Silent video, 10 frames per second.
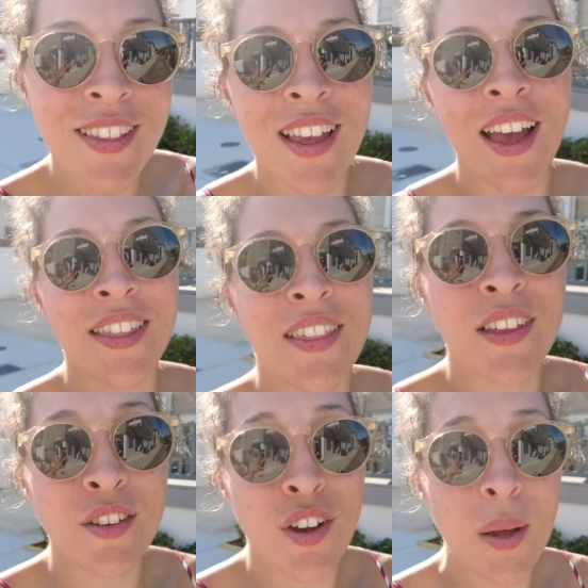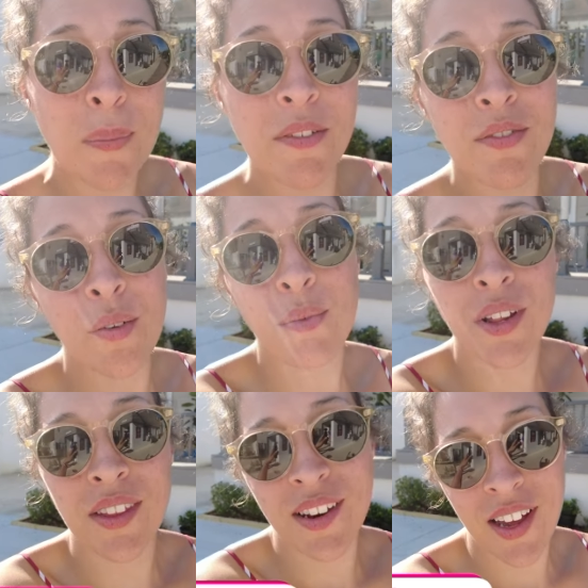at the top of one
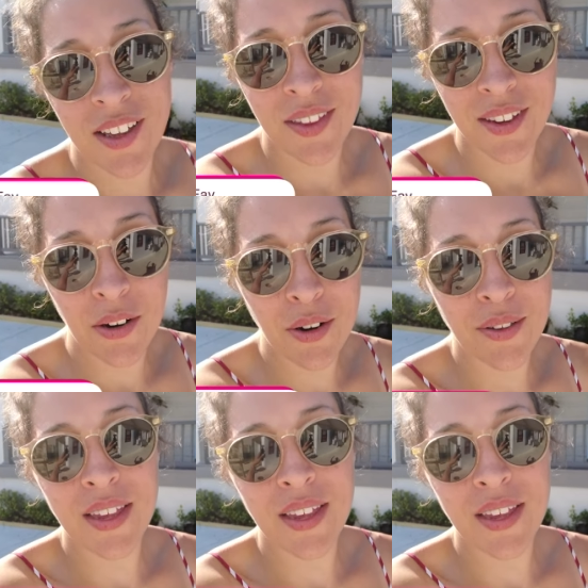of the tallest towers